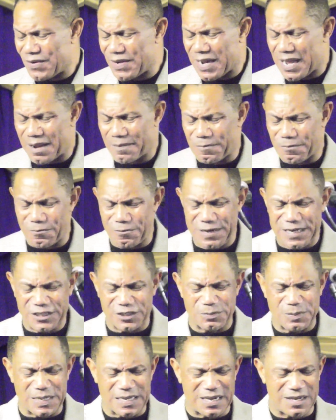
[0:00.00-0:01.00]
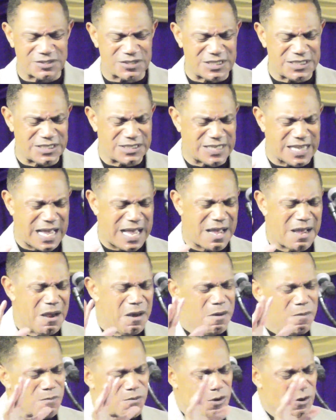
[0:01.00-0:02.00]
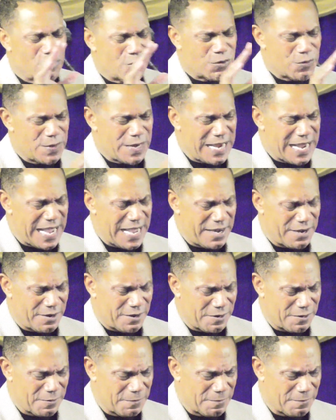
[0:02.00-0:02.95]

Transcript: and our priest, because he's our procreator,